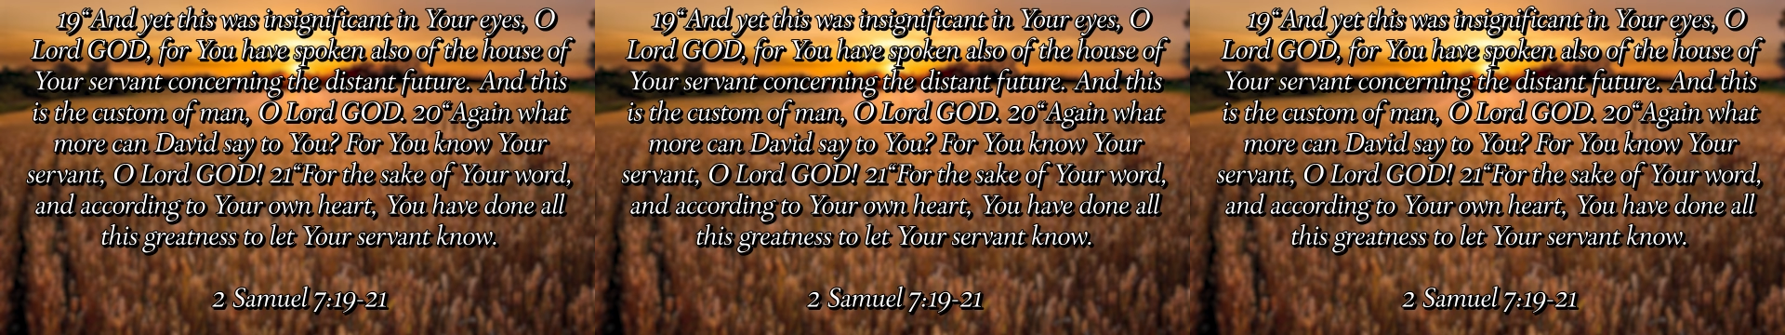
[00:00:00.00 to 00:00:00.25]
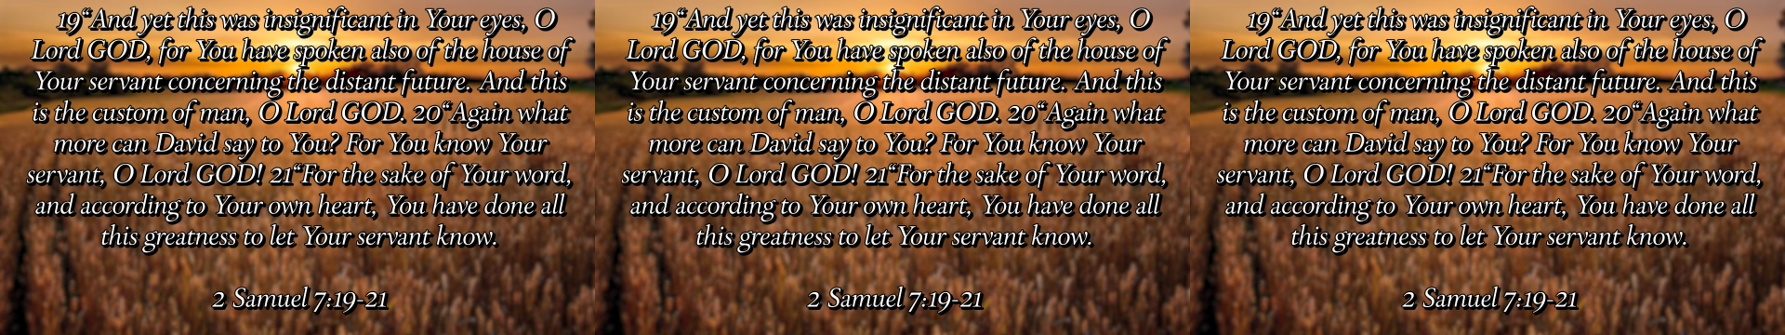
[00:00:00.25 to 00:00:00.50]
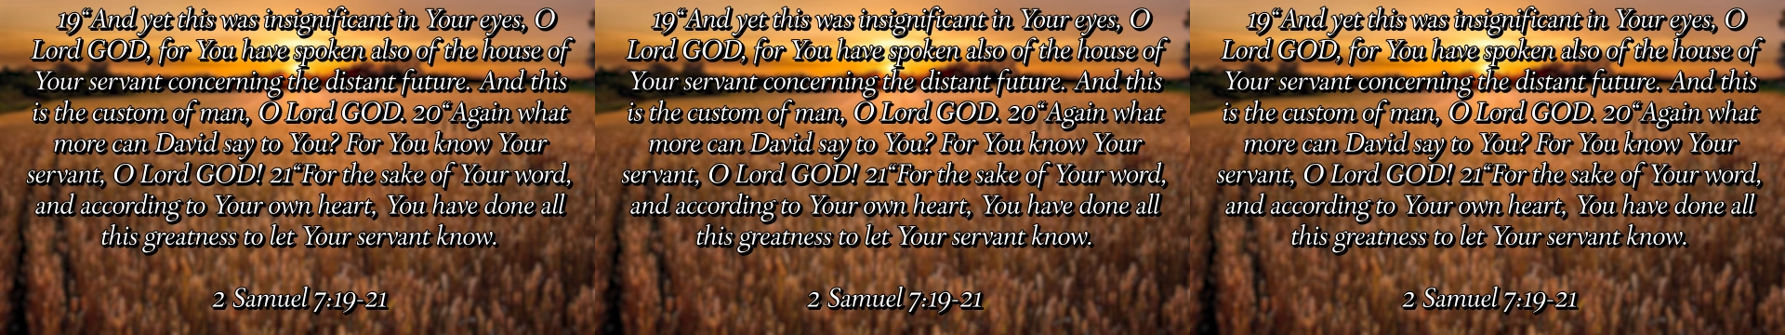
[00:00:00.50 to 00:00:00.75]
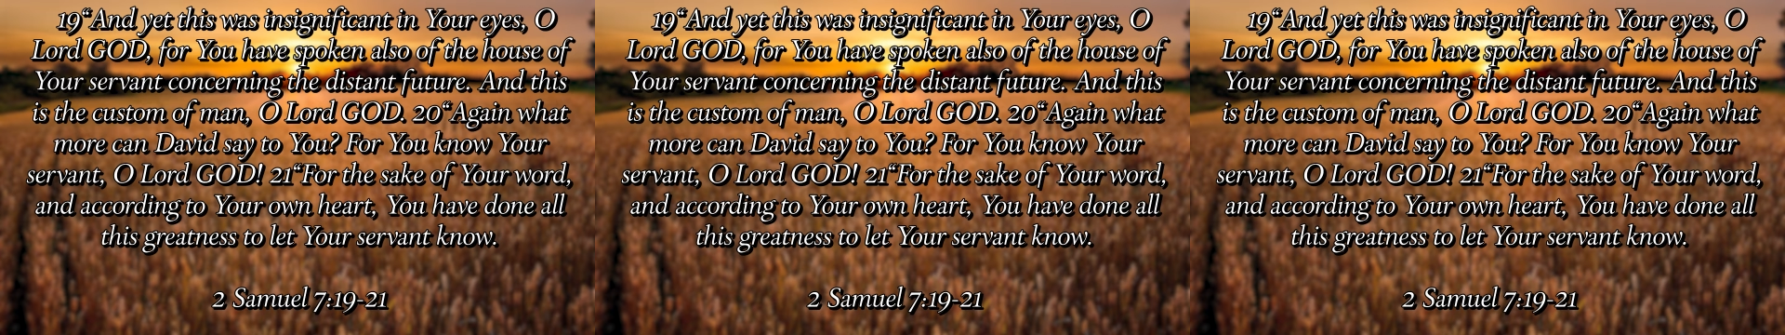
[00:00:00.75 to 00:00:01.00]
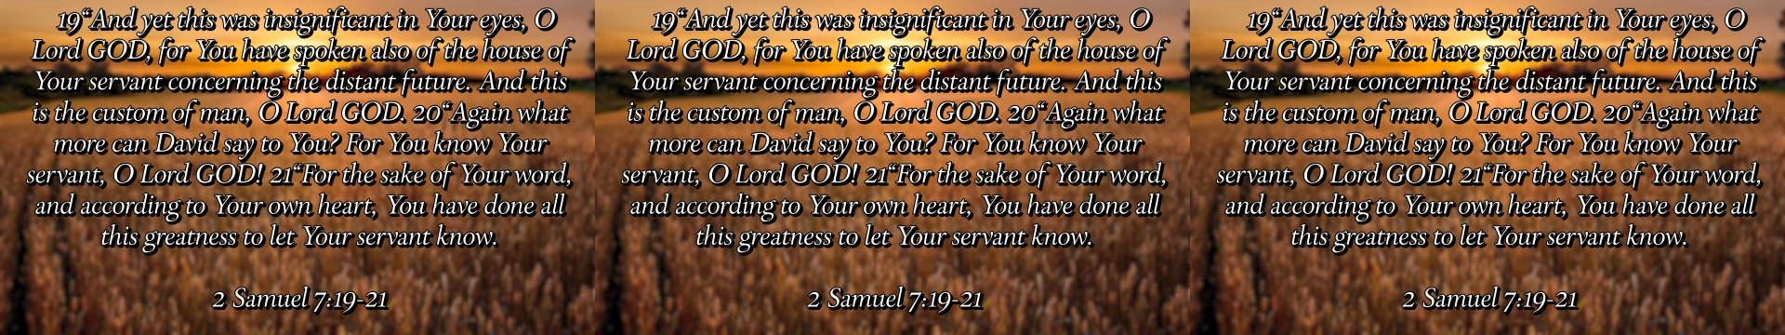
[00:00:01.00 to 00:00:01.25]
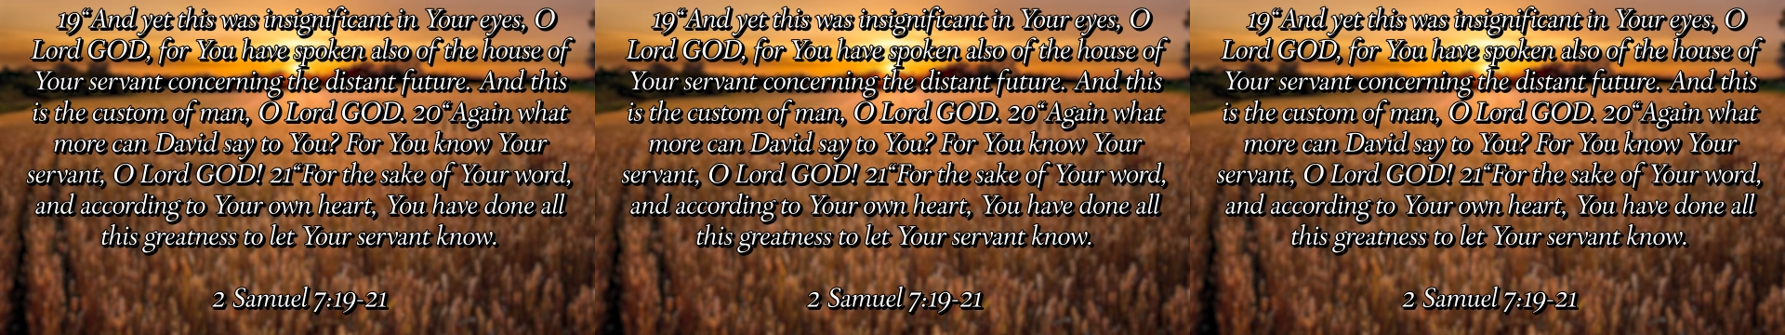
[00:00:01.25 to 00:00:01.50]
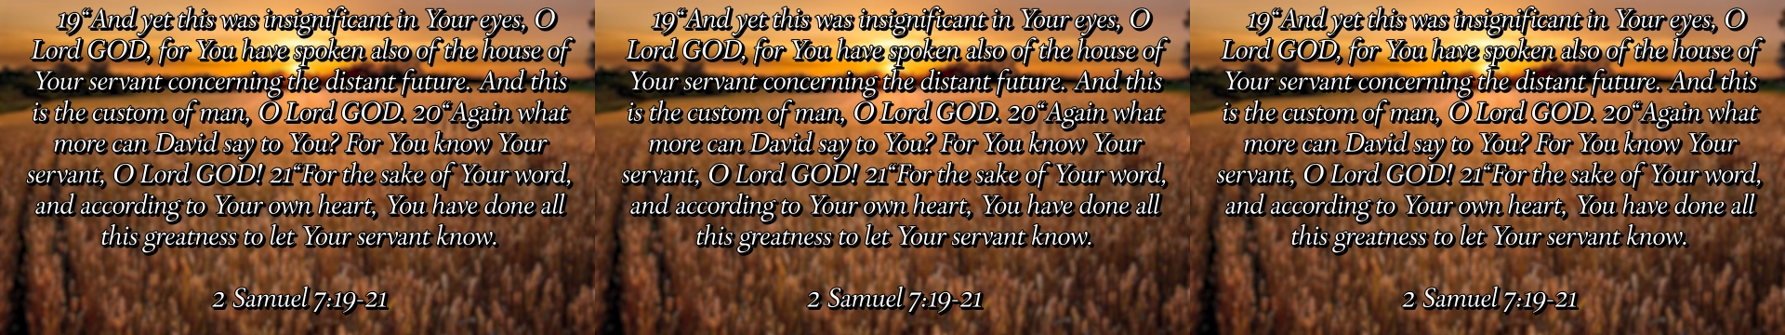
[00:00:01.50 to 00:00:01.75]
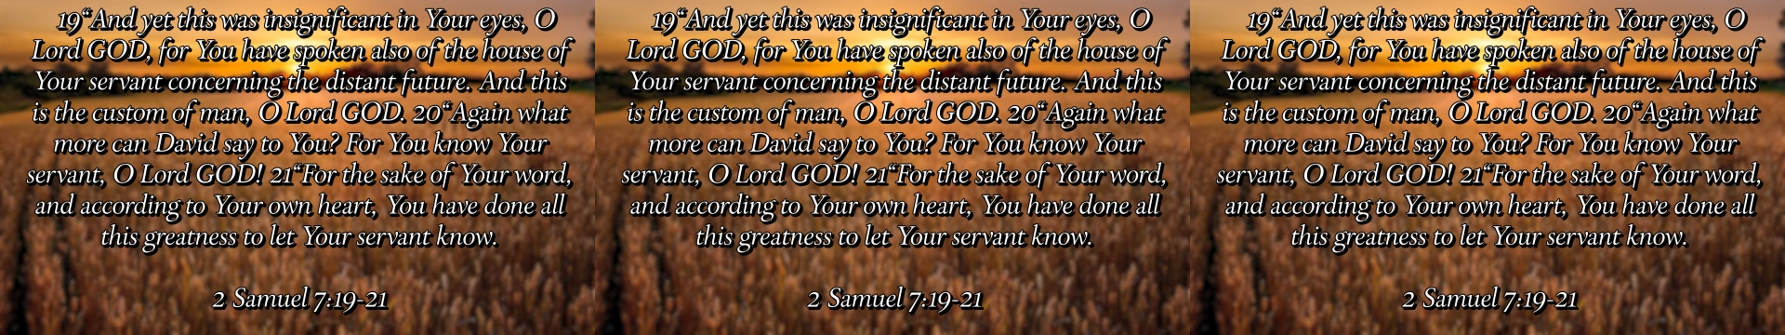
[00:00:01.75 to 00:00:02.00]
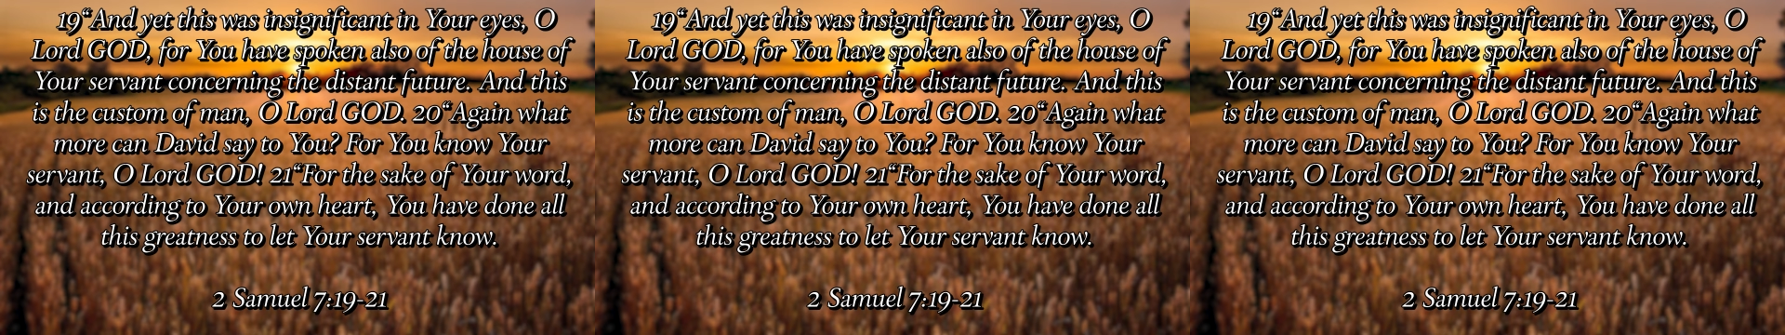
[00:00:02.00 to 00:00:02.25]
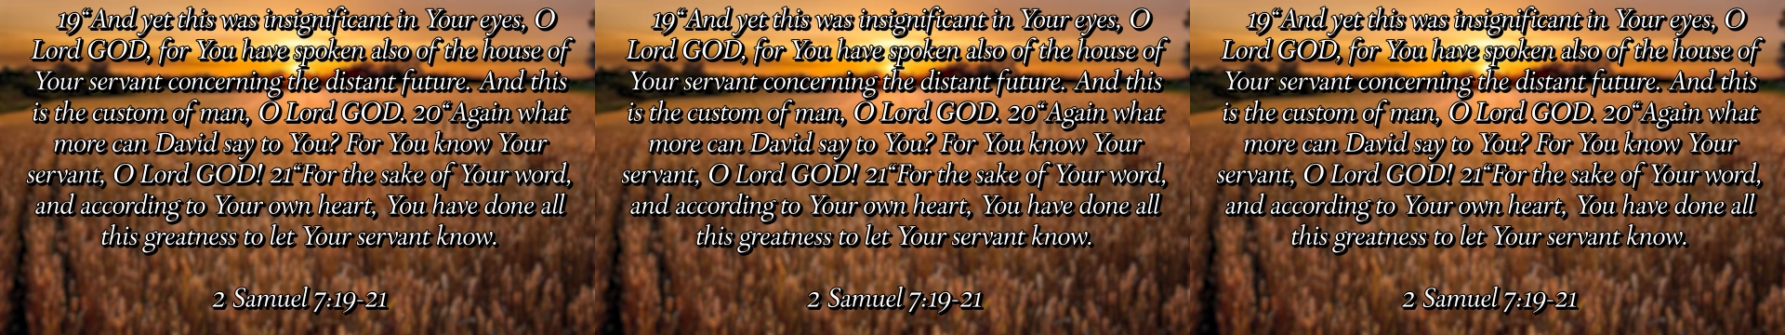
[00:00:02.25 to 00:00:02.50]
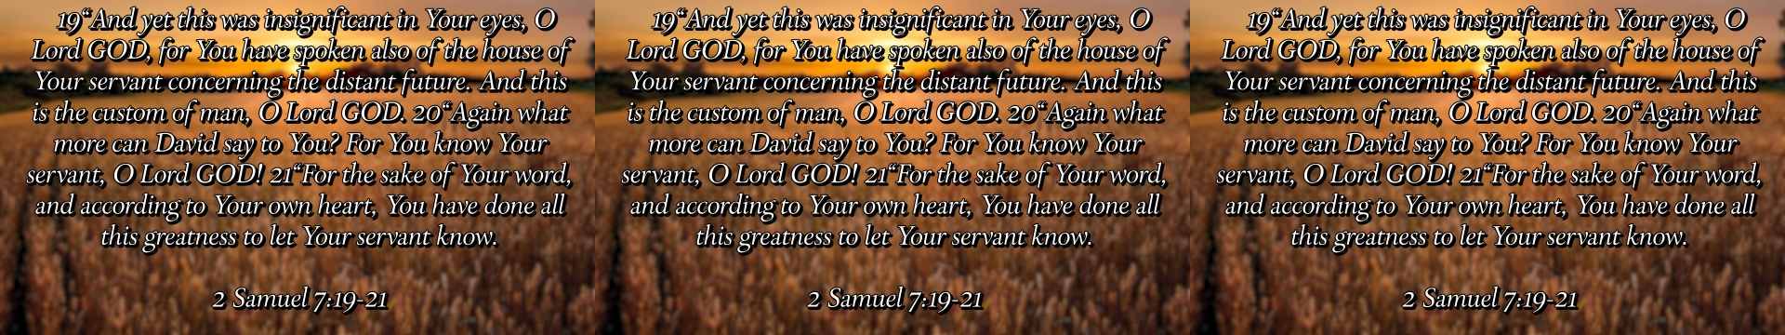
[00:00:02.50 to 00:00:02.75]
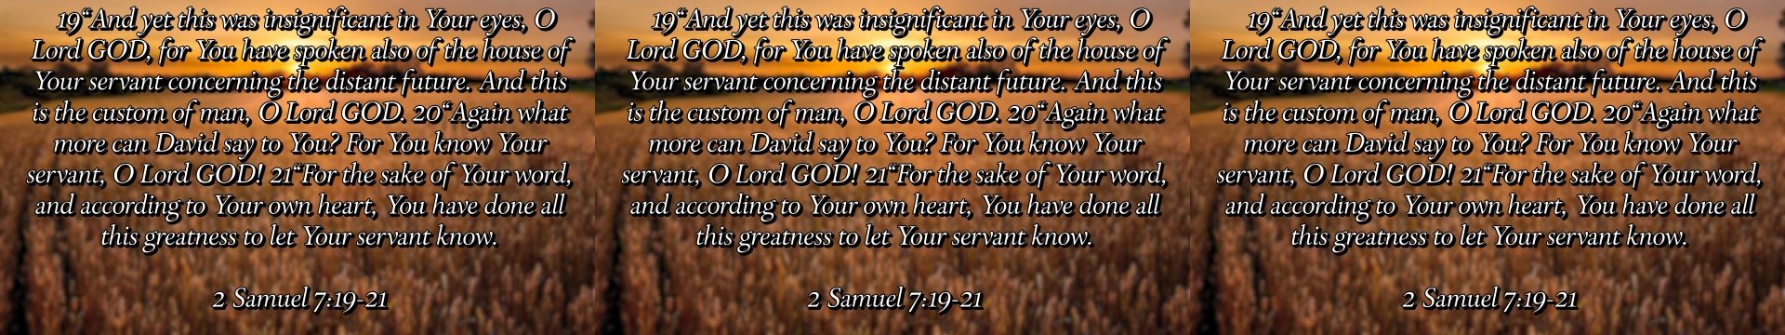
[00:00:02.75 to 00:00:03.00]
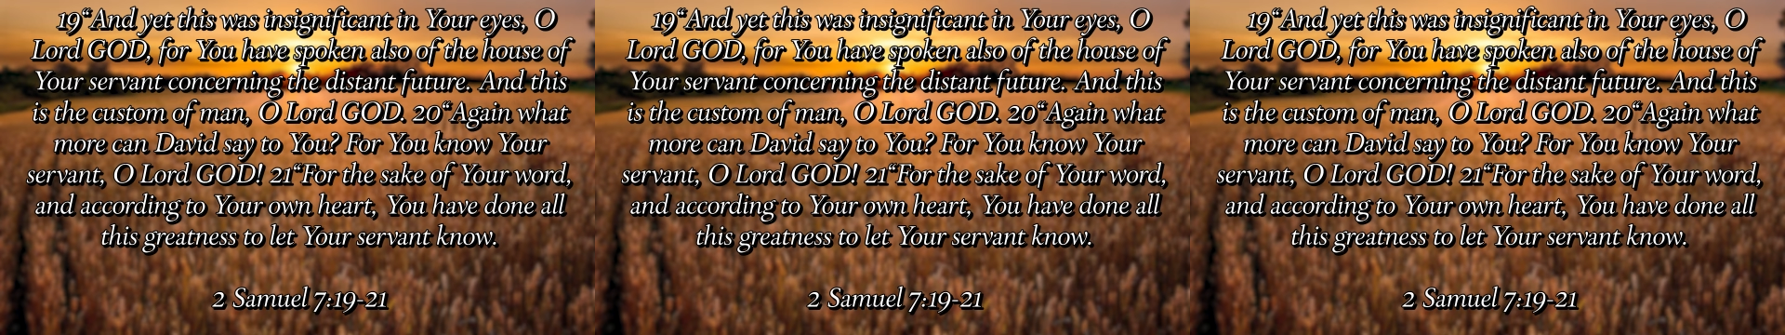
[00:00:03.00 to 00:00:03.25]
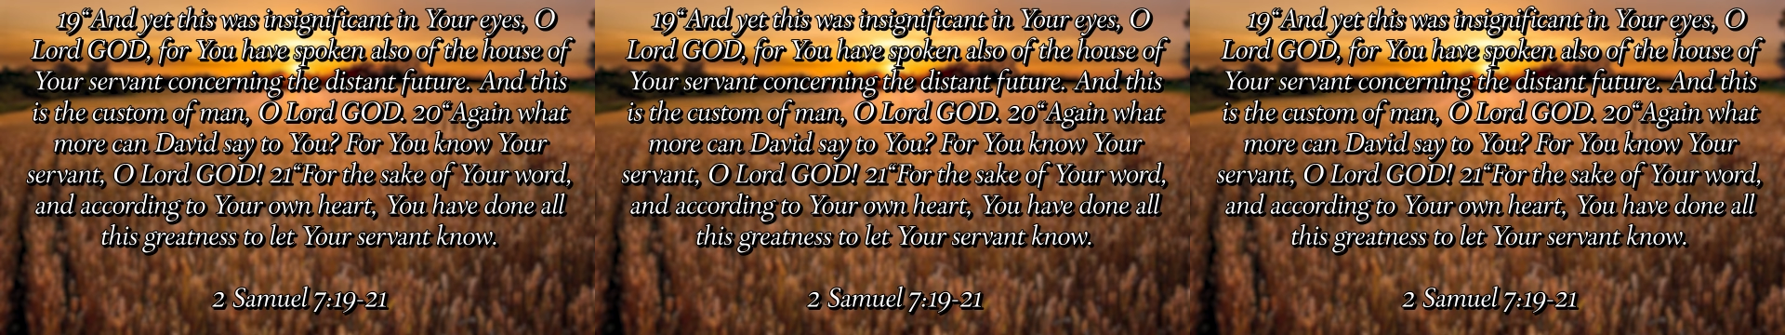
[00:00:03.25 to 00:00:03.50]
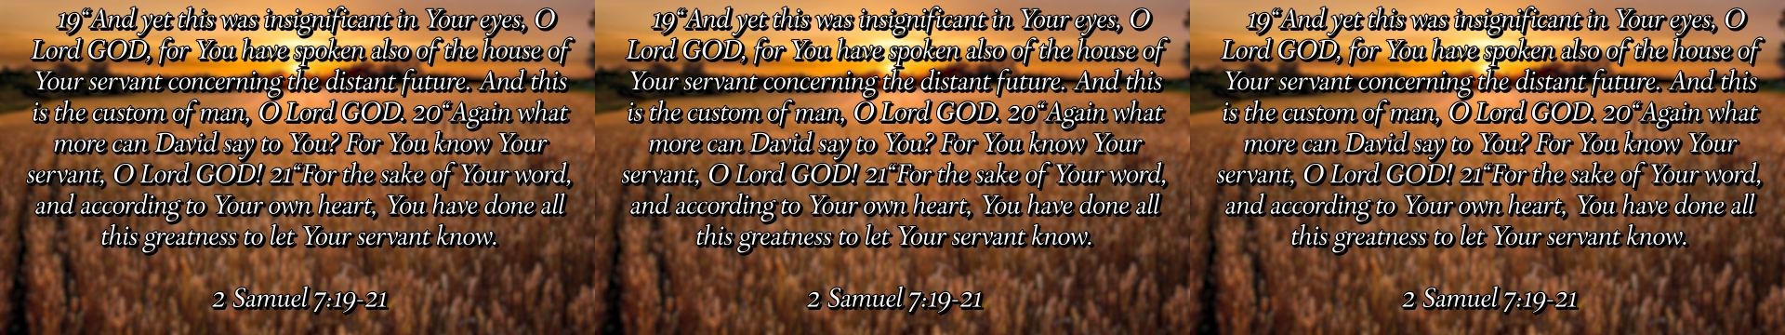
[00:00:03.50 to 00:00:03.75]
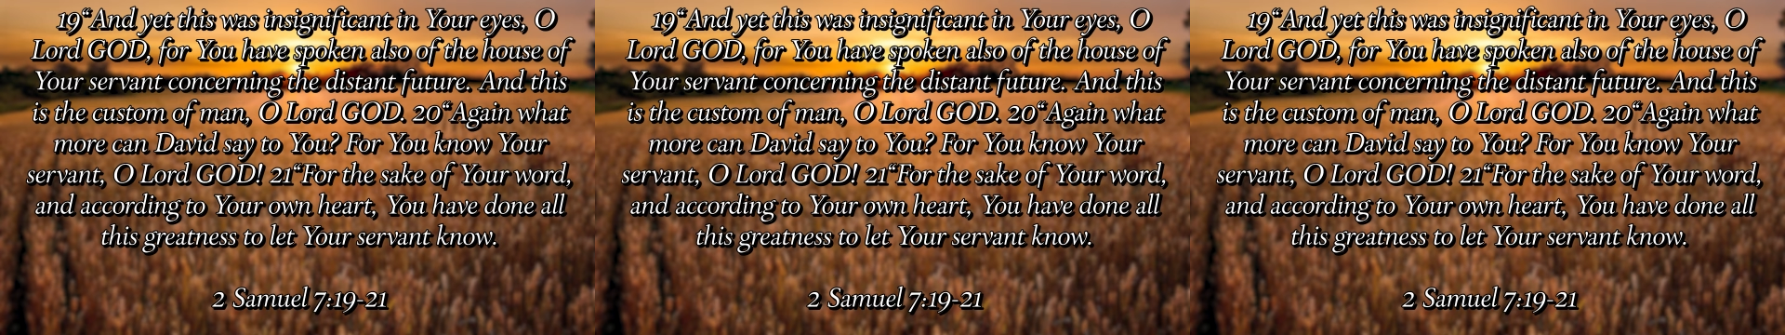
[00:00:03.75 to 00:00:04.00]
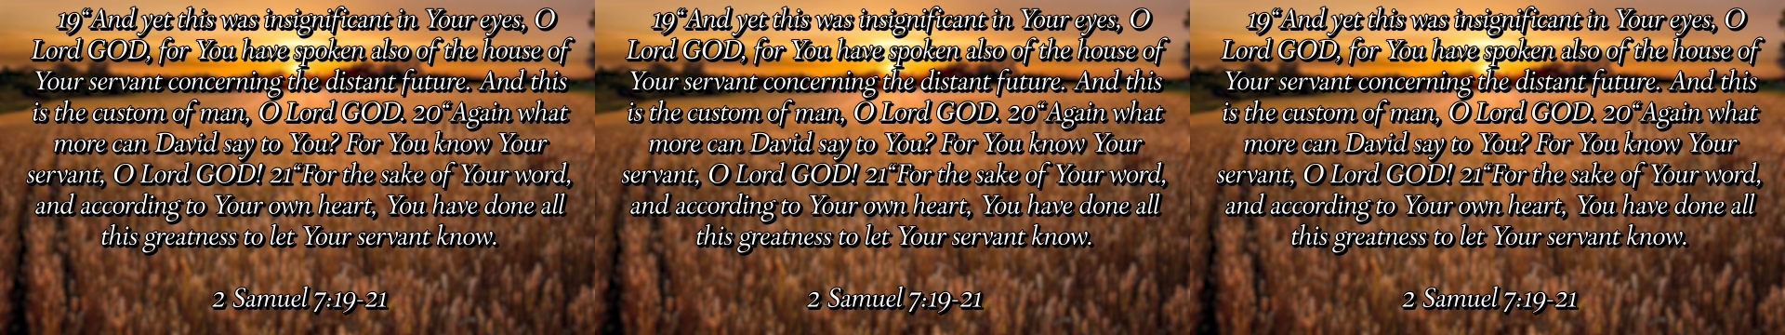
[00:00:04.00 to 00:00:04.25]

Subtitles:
[unreadable: no face in view]